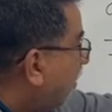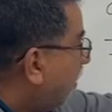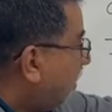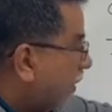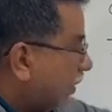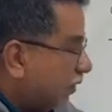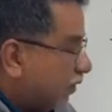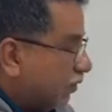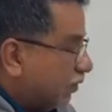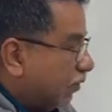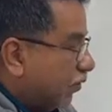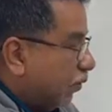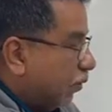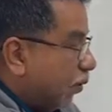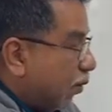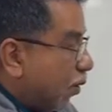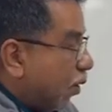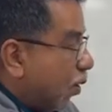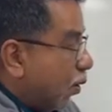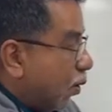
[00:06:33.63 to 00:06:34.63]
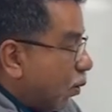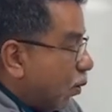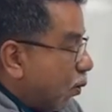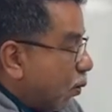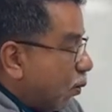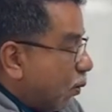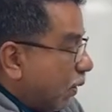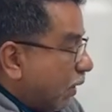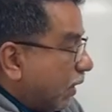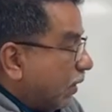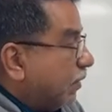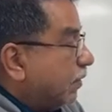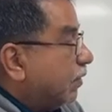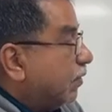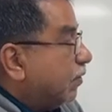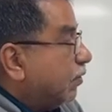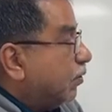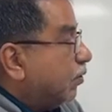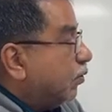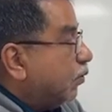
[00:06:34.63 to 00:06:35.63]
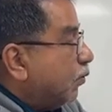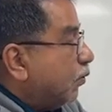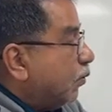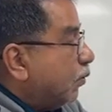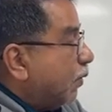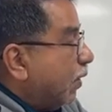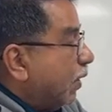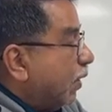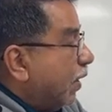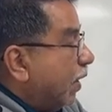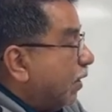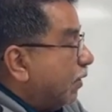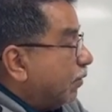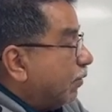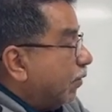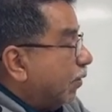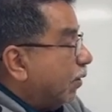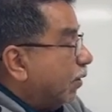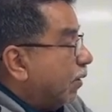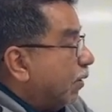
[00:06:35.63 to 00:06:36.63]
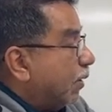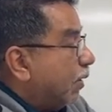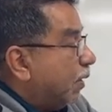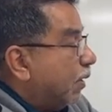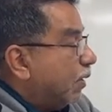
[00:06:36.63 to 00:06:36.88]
it is. So when I do enter,